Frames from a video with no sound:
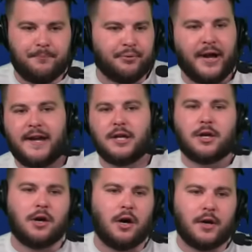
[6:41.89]
Brandon
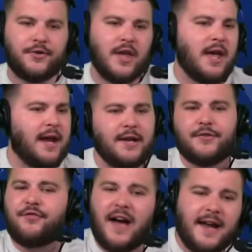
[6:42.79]
Cooks, and he's
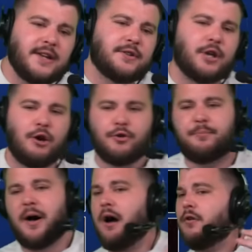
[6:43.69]
finding Tony
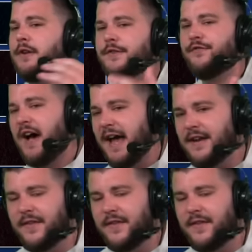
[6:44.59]
Pollard, he's finding the